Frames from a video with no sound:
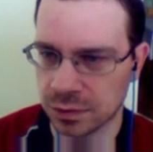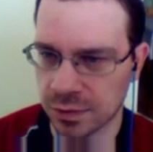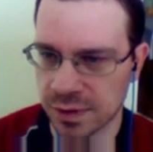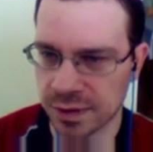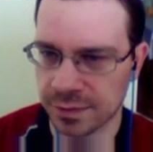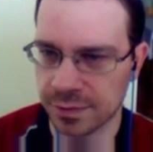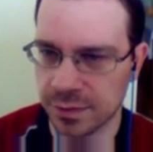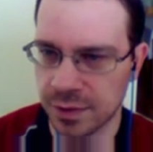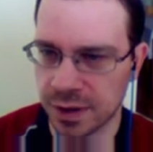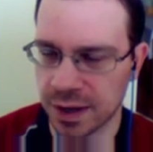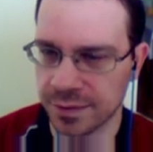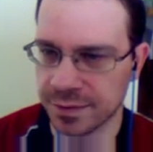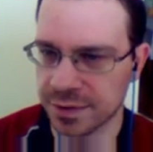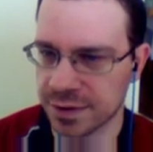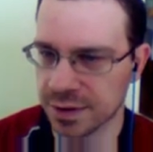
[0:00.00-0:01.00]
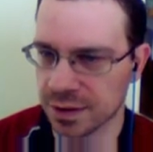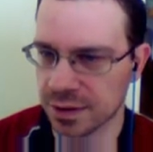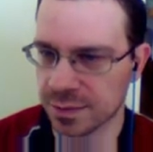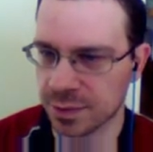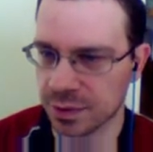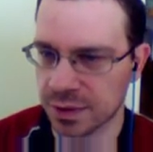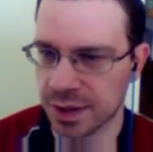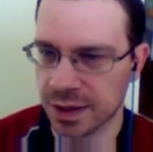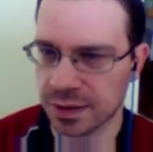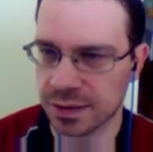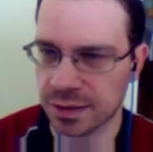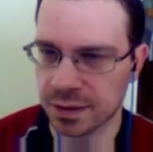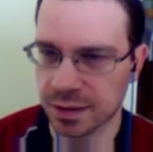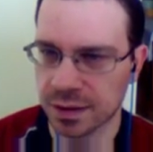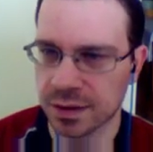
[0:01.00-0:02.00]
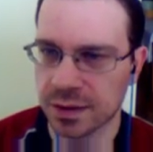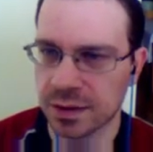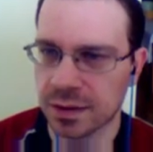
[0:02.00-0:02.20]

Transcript: Rook c4, everything is protected.